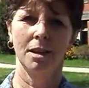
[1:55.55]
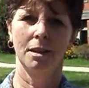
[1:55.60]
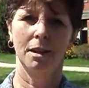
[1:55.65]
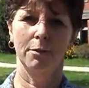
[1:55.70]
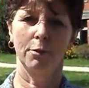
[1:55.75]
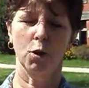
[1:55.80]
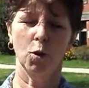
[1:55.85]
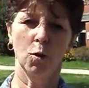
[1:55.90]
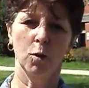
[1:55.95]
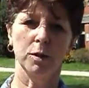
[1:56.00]

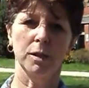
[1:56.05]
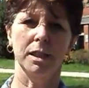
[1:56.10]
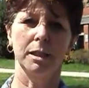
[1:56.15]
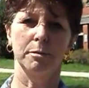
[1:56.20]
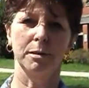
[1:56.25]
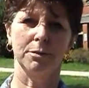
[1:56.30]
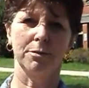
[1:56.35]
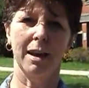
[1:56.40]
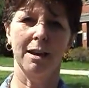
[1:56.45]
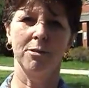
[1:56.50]
Of course, he
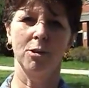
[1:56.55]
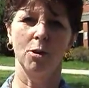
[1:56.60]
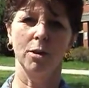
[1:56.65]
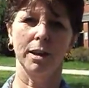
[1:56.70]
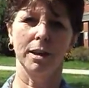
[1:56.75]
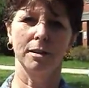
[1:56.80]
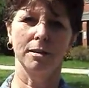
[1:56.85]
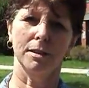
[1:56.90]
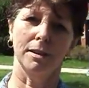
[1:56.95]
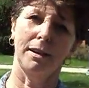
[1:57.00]
was found not
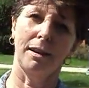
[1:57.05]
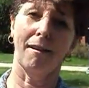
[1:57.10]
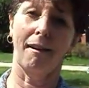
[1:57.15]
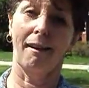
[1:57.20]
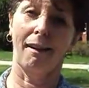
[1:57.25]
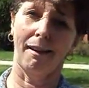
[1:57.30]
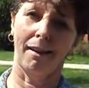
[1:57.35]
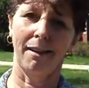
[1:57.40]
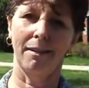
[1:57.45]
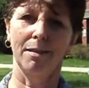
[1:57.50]
guilty.
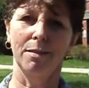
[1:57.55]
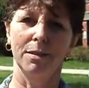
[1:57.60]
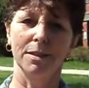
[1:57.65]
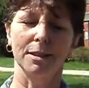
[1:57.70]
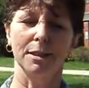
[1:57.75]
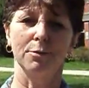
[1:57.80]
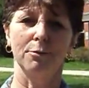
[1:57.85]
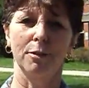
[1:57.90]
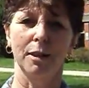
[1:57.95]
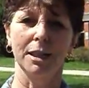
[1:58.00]
This
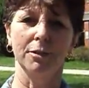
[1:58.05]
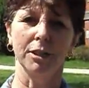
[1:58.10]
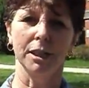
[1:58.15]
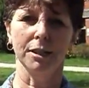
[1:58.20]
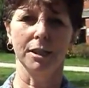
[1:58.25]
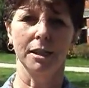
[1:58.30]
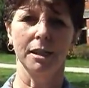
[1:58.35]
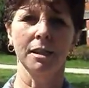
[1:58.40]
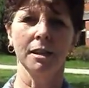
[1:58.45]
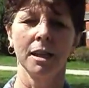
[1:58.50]
is
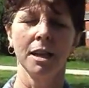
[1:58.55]
Fredericton.